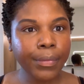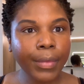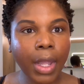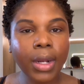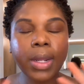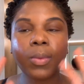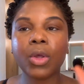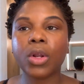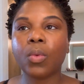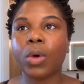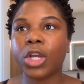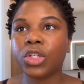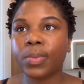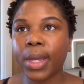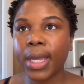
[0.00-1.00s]
And I'm gonna
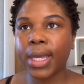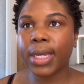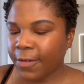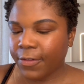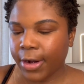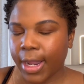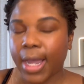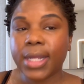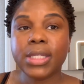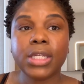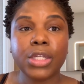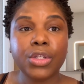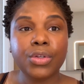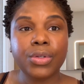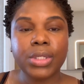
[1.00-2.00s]
wash my hands. I forgot to
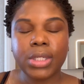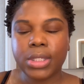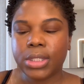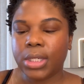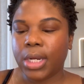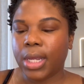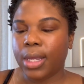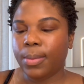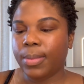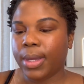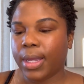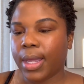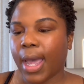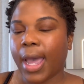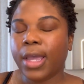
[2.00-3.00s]
use it today,
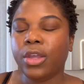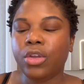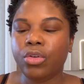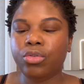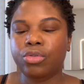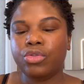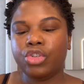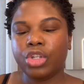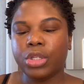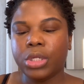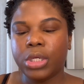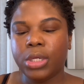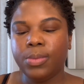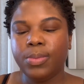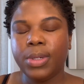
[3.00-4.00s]
but I
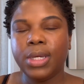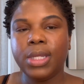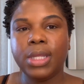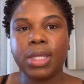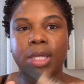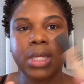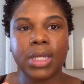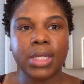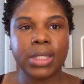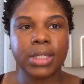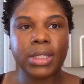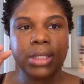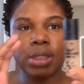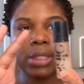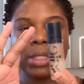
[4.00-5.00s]
usually put
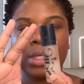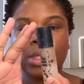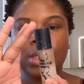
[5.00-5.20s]
this,